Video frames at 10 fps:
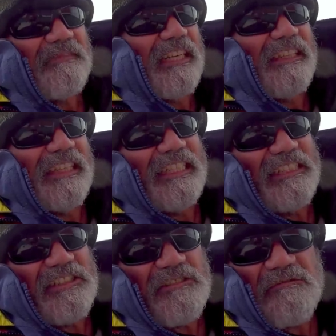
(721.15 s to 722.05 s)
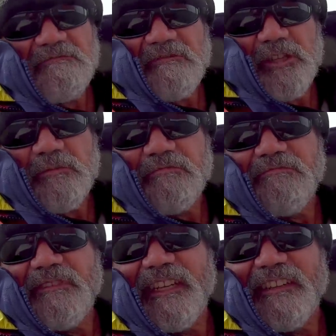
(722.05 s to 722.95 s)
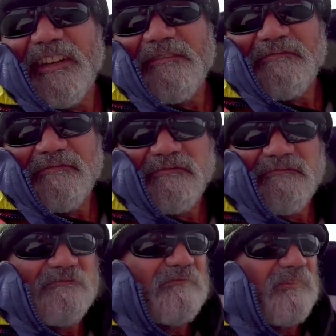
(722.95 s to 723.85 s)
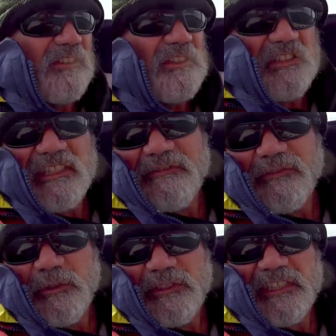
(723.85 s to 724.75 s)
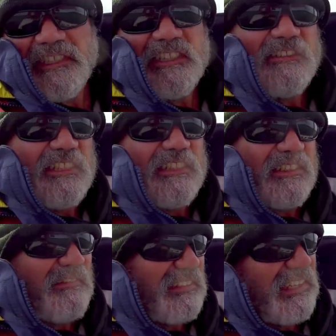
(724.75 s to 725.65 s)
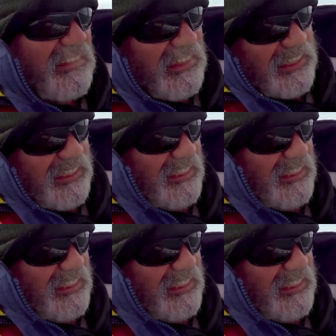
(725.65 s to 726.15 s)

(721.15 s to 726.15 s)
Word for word: I think it's, I don't know, 13, 14 degrees, something like that.